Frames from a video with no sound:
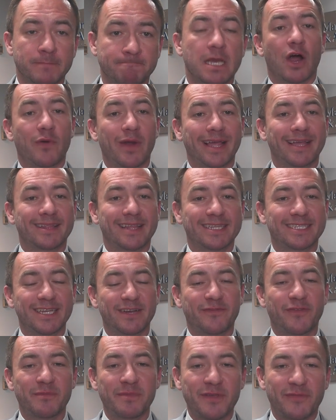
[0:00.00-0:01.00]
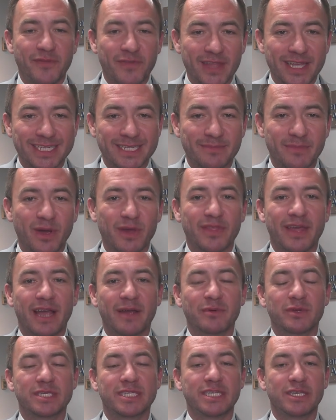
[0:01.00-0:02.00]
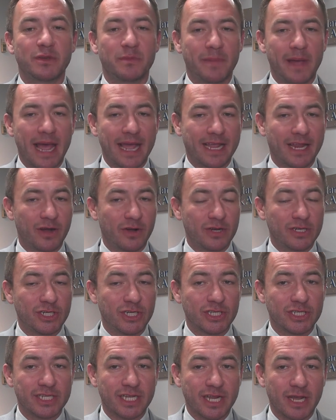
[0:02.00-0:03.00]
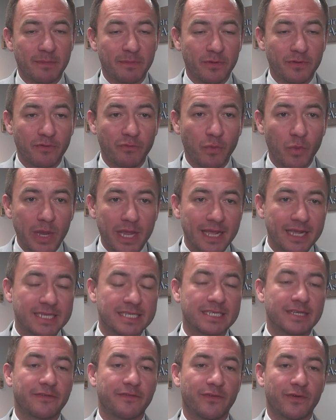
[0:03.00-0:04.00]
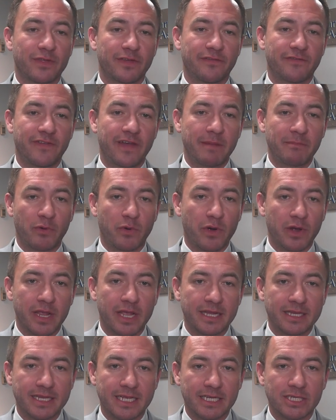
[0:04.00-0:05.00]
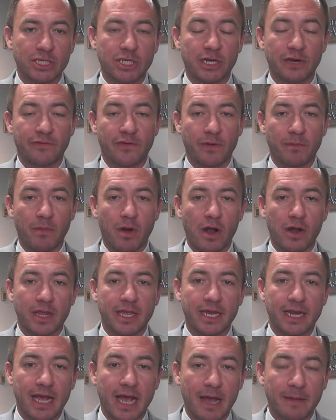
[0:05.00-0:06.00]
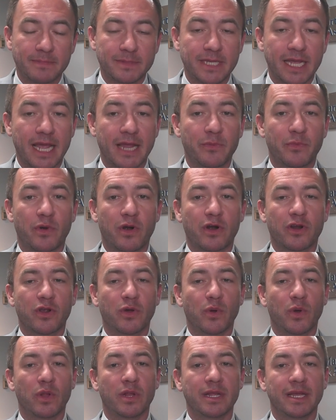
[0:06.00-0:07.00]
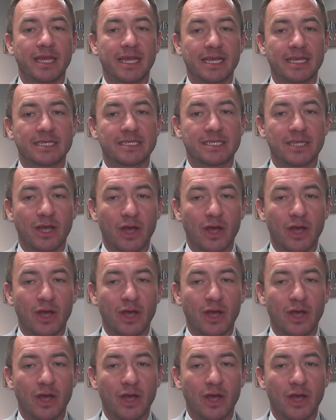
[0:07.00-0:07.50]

All right, that's it for me for this month. I will see you back here in just a couple of weeks for the February edition of our market update, where our goal is